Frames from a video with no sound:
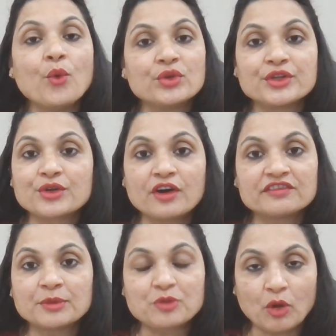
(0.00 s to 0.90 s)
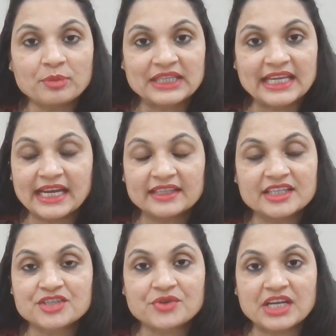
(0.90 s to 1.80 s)
owner of the property and
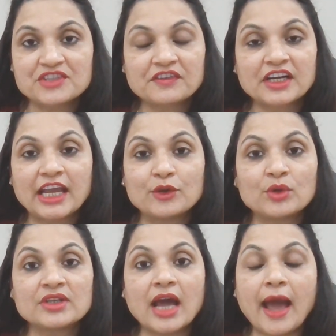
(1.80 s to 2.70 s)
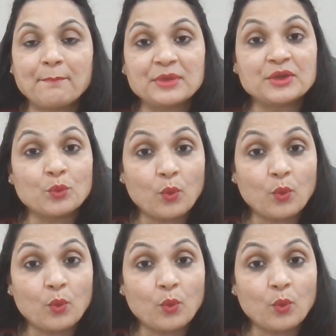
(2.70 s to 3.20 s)
this transfer cannot happen.